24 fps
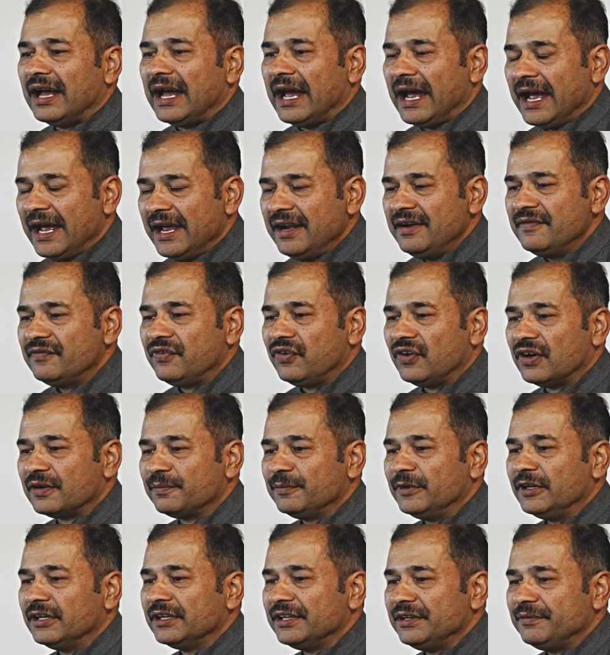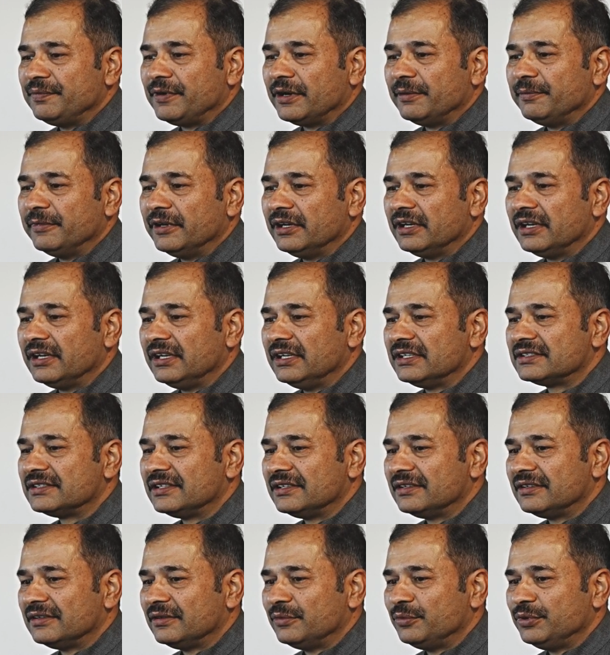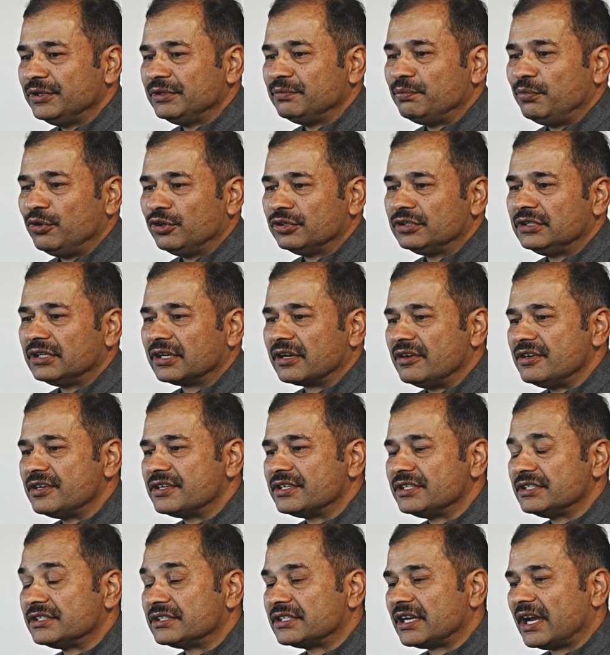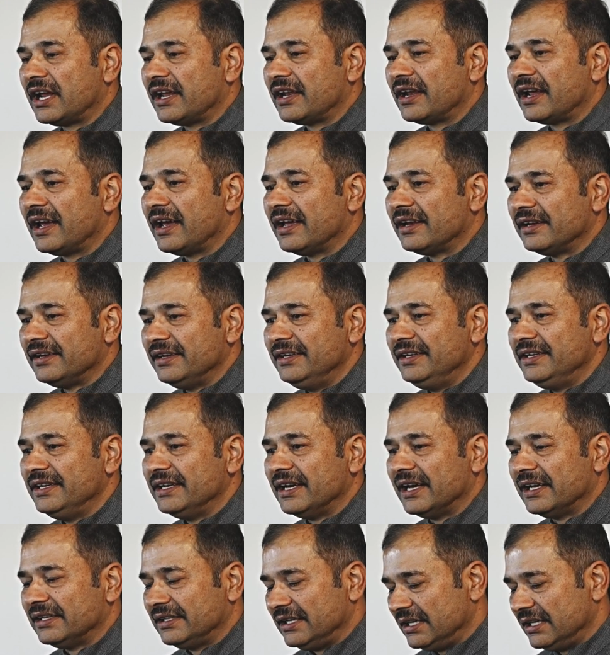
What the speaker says: and formal, informal relation with both the countries, China and India.